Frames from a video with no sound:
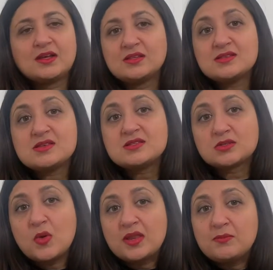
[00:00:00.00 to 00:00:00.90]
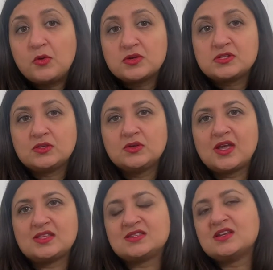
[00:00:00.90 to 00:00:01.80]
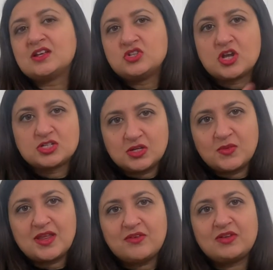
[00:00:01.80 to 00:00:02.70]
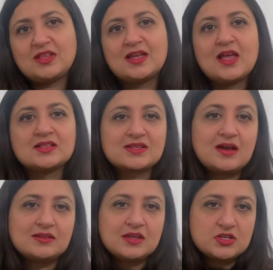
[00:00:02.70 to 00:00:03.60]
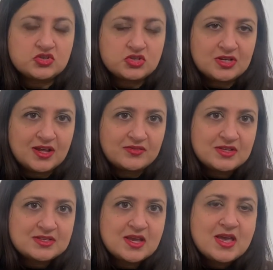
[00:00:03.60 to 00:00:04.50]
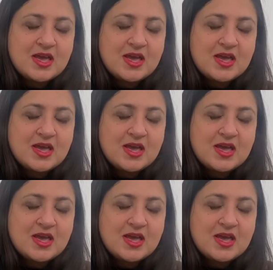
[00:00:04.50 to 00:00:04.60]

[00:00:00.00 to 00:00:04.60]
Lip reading: it's quite important to look at this in conjunction with everything else, are the estrogen levels.